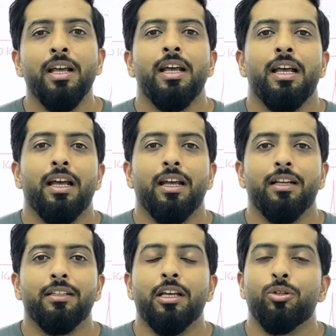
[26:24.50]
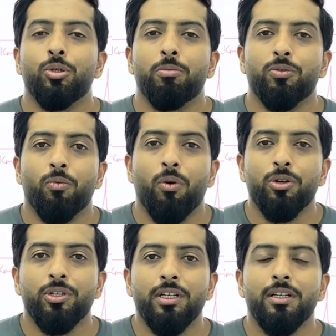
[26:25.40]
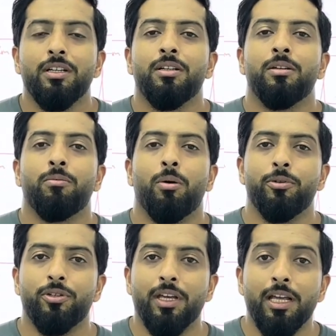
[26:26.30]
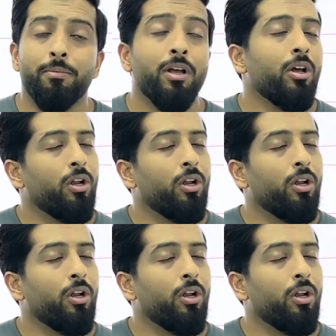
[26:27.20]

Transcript: And thank you so much for watching. Mohammed Zohaib.